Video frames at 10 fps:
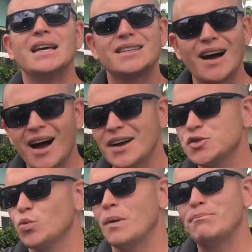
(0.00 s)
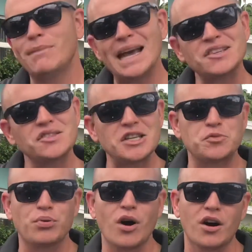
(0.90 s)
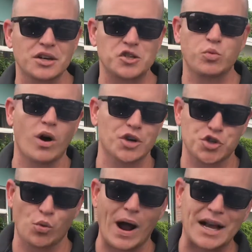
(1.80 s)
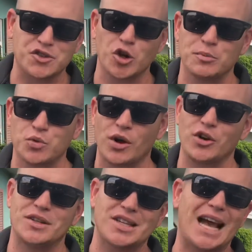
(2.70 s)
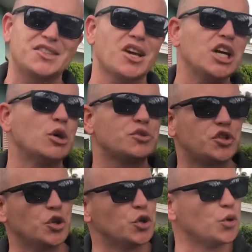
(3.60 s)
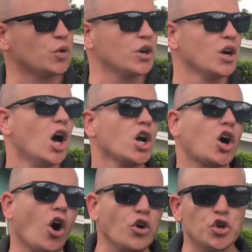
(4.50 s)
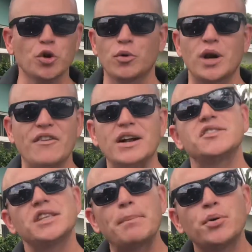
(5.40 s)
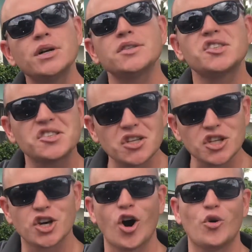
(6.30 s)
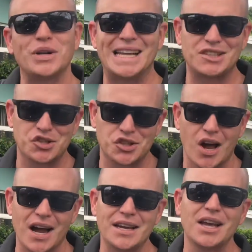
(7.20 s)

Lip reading: Guys, what makes these products, wash and wax soaps, whether it's SiO2 or Carnauba or whatever, it's they put silicone inside